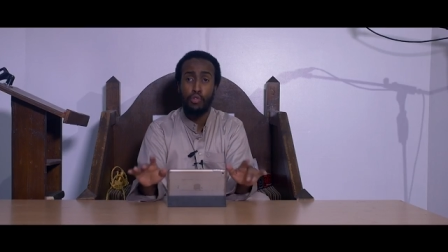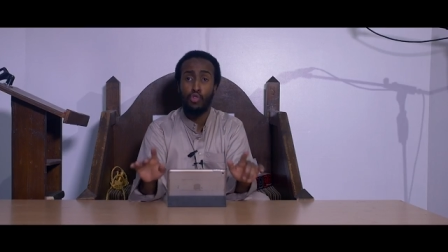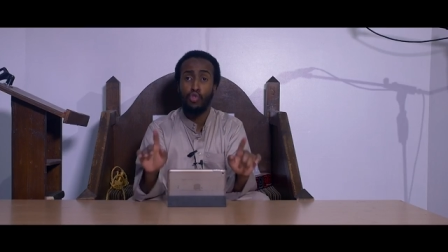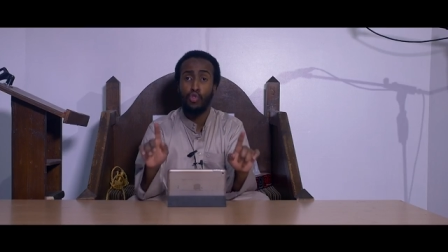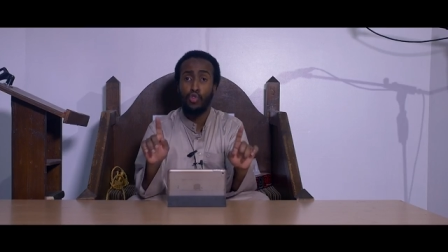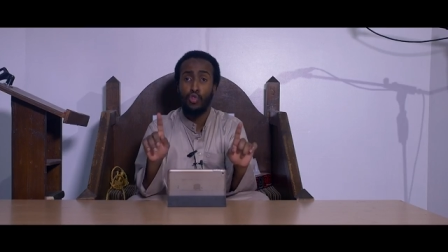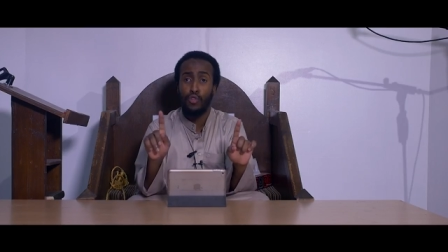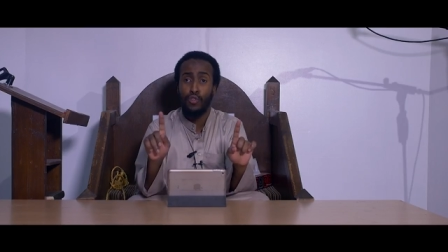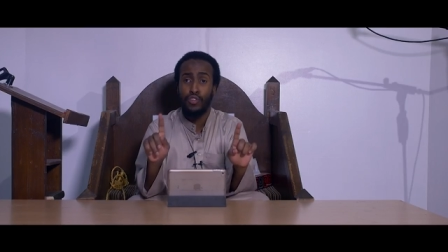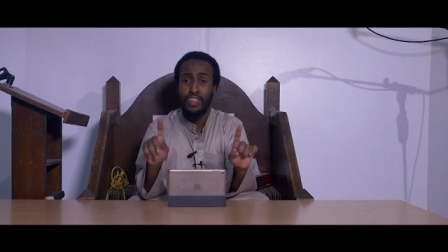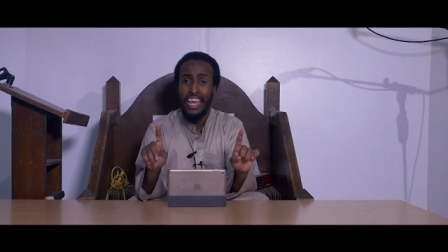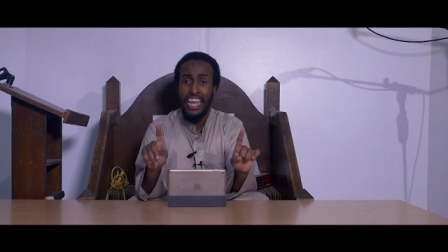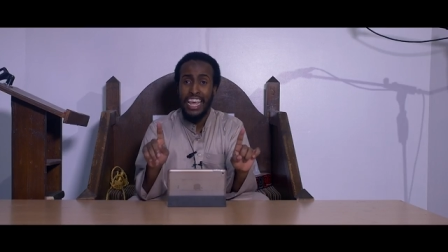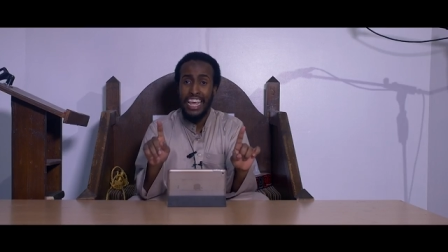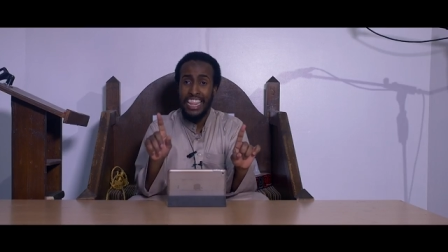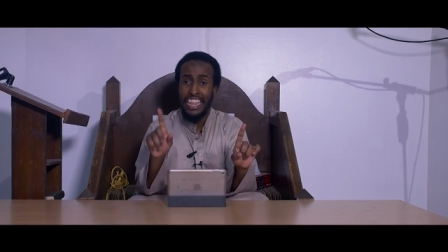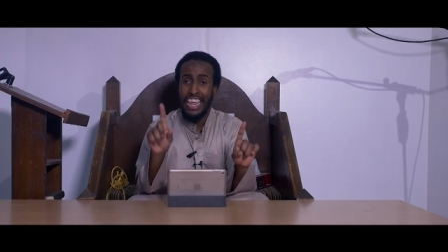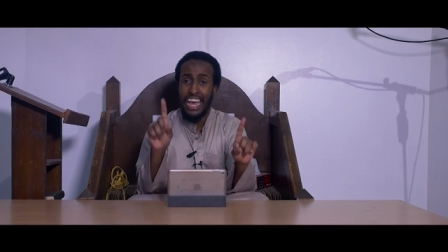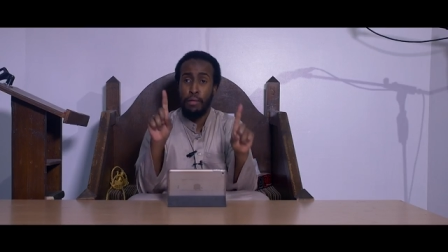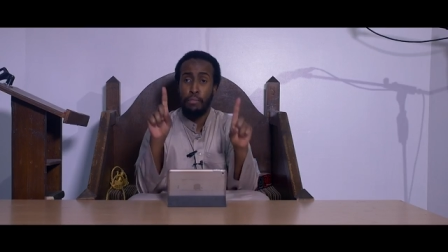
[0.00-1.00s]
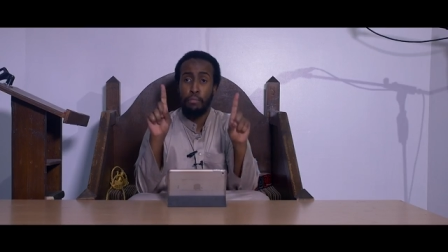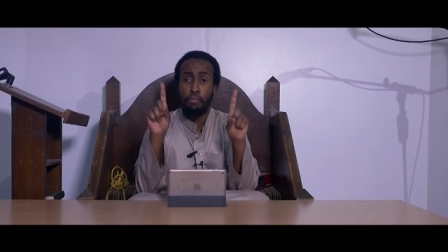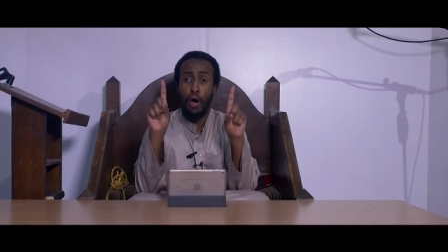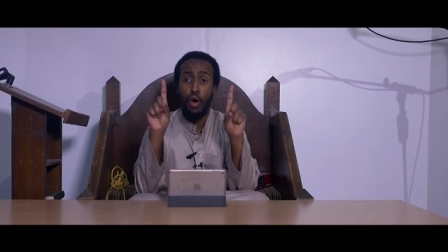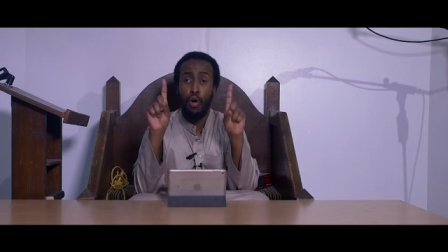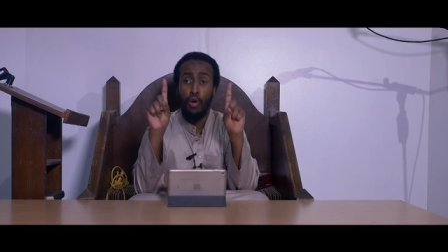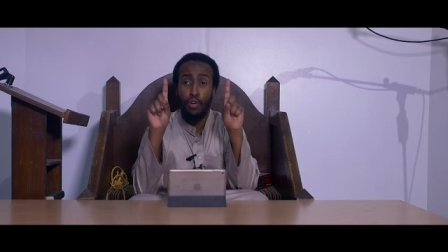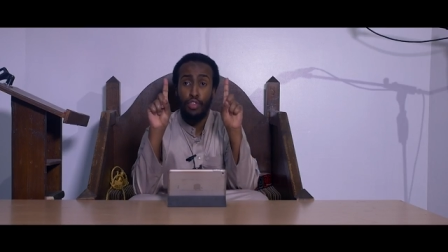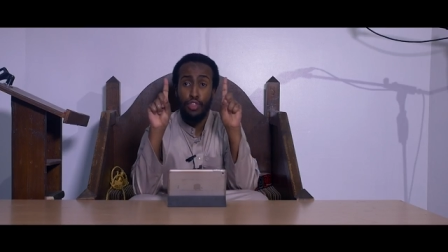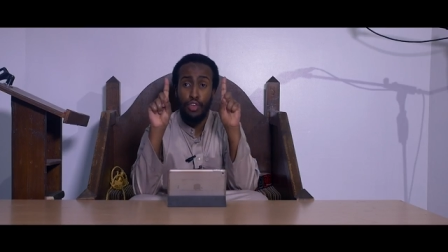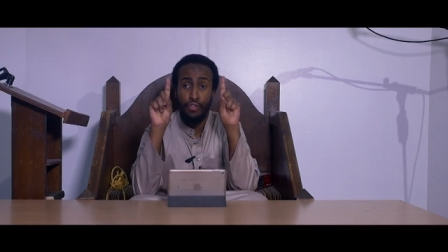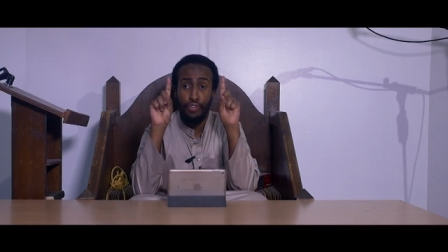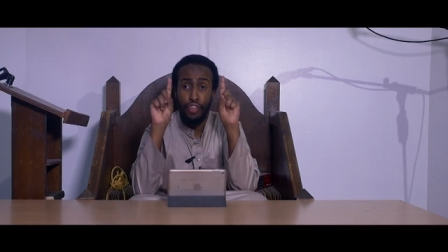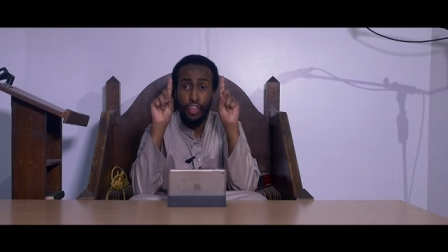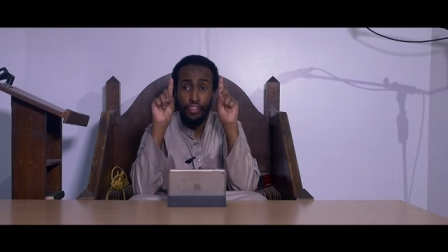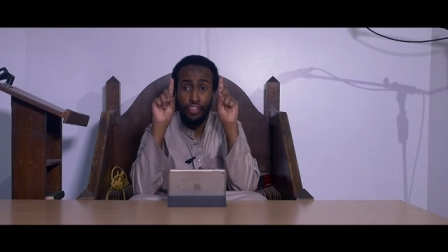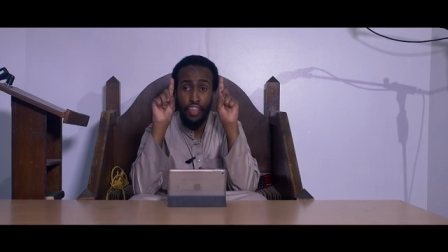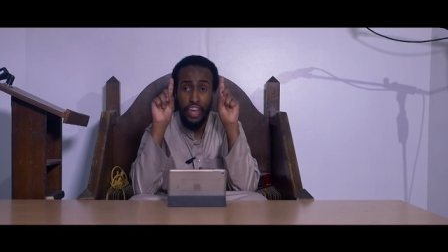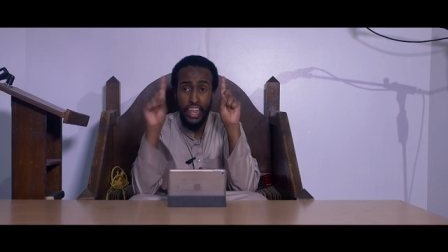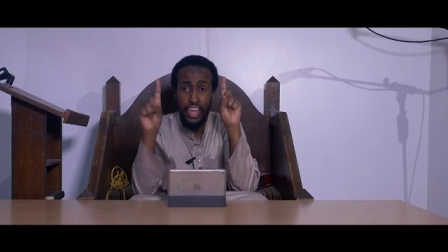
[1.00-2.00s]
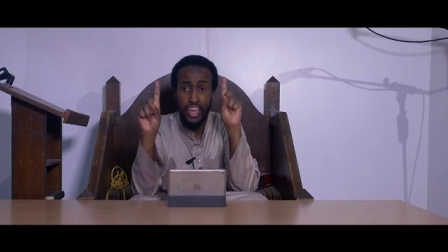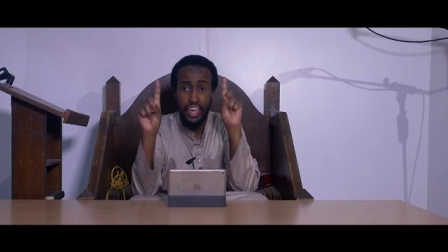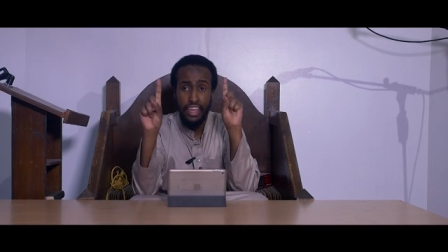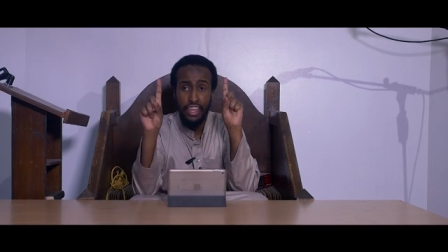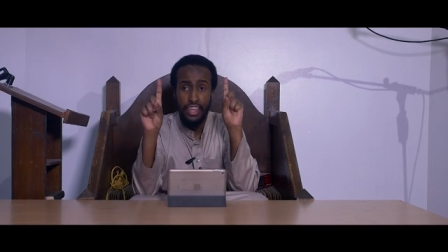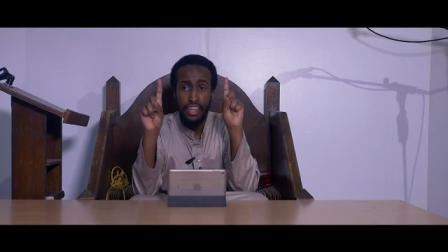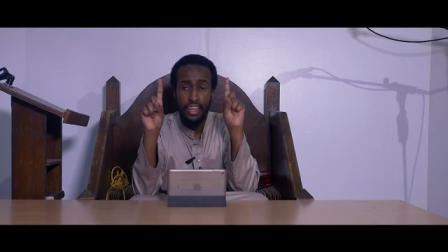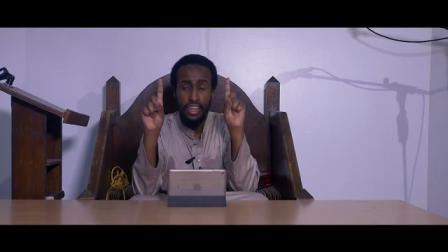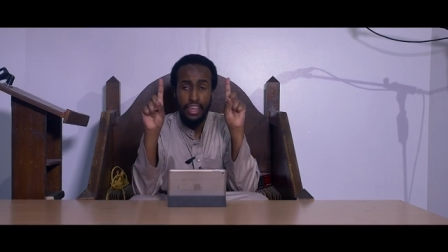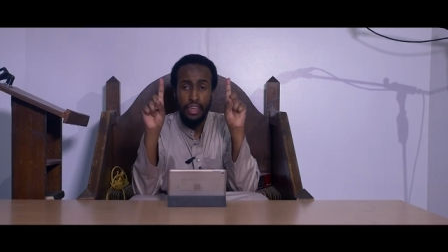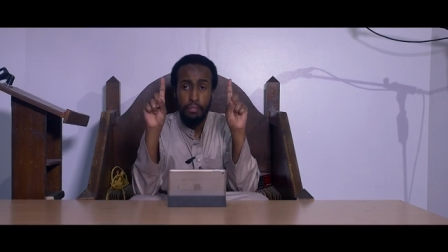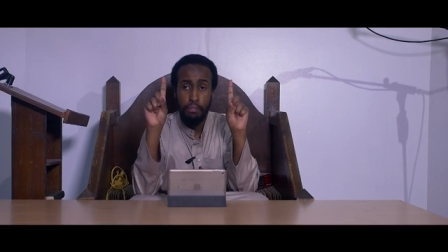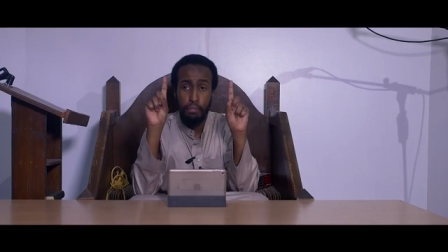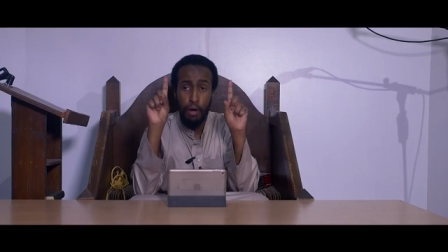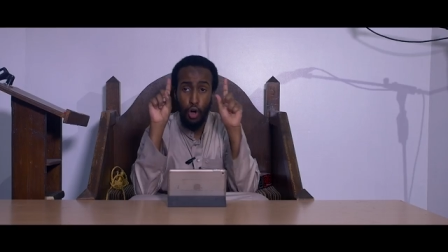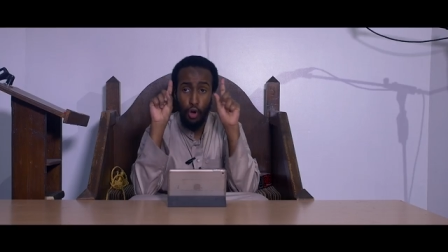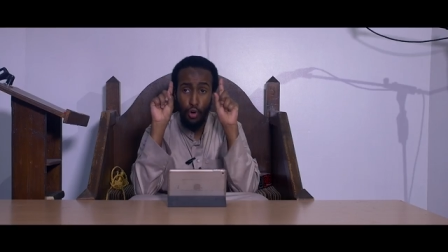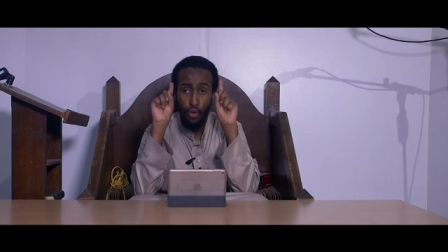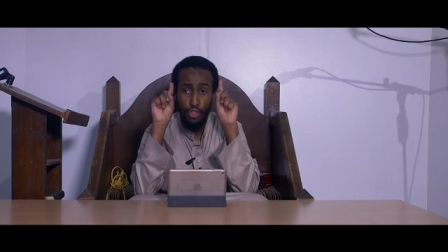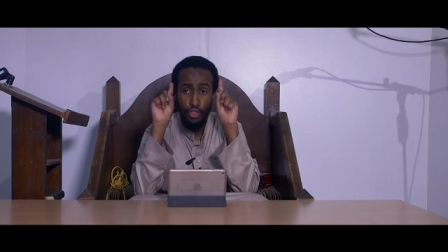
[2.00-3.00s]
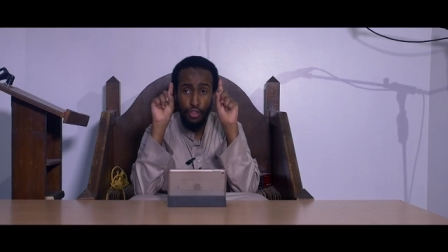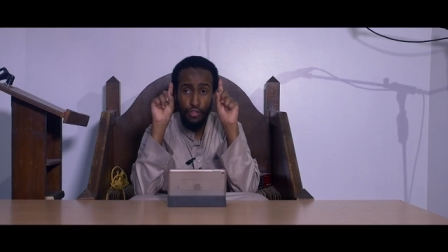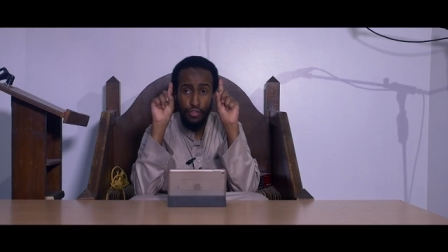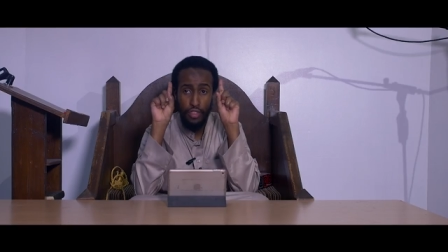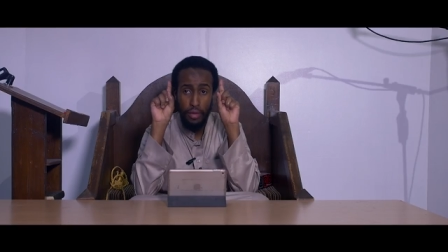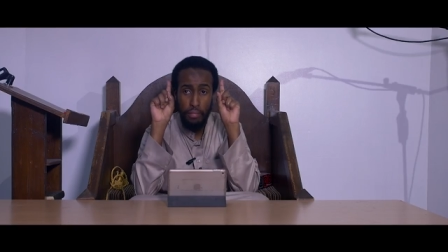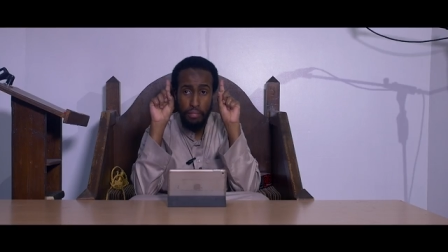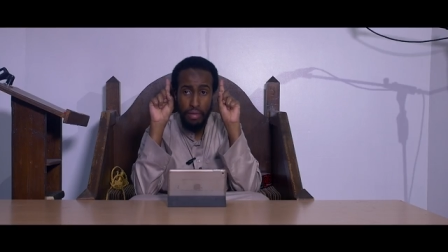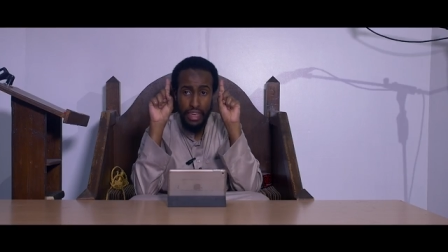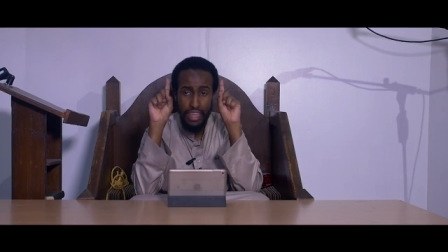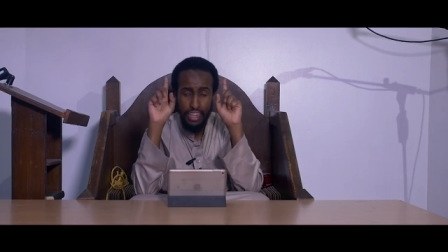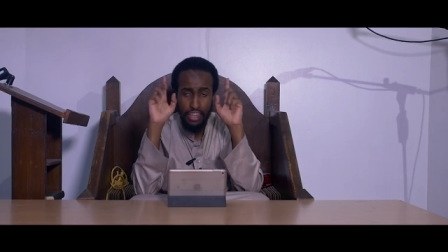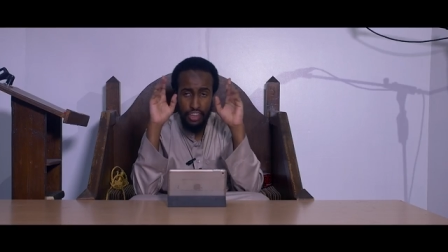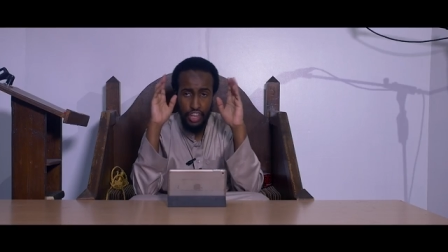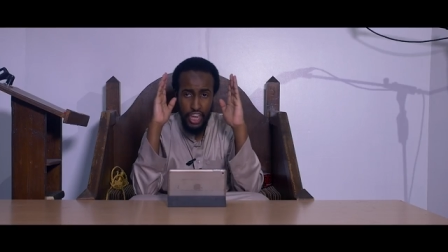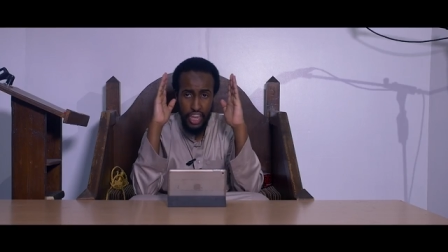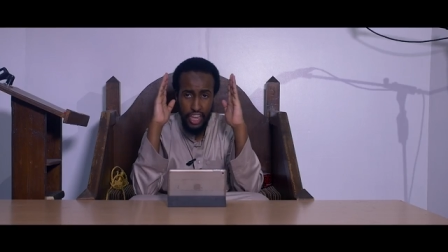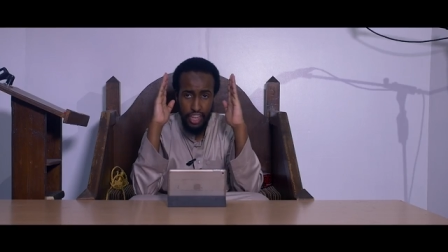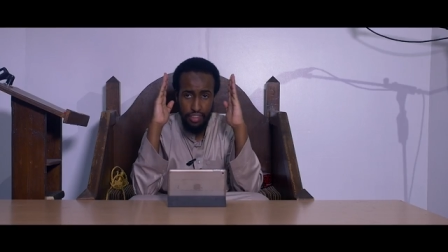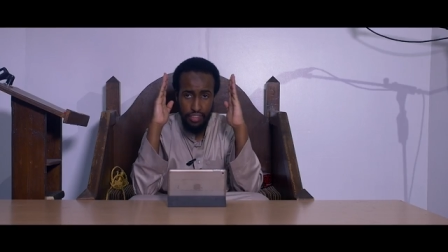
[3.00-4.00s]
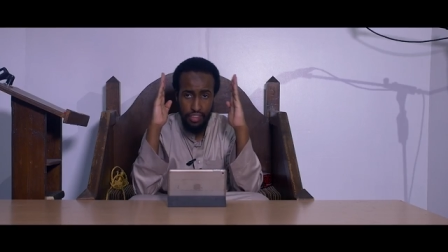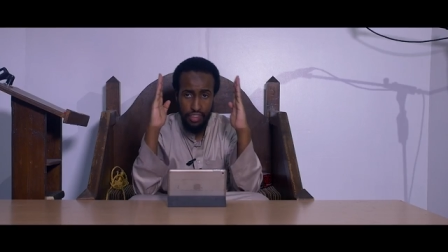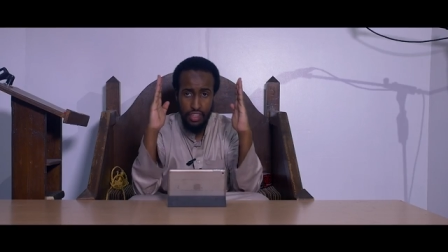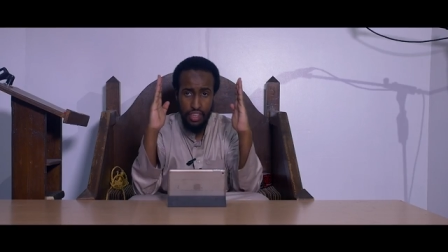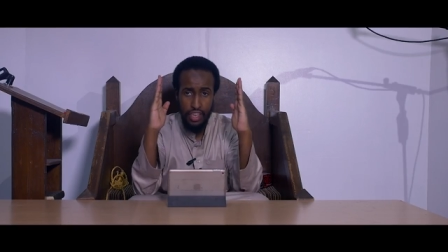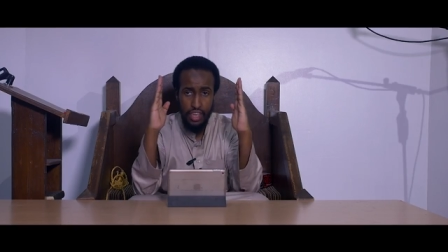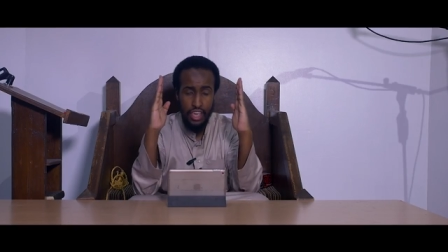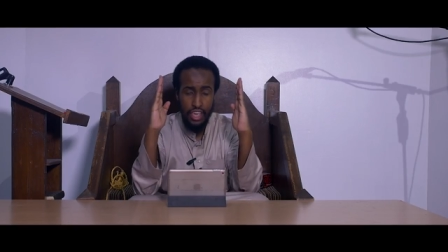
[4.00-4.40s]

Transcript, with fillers: proves that both of the tariq, both of the chains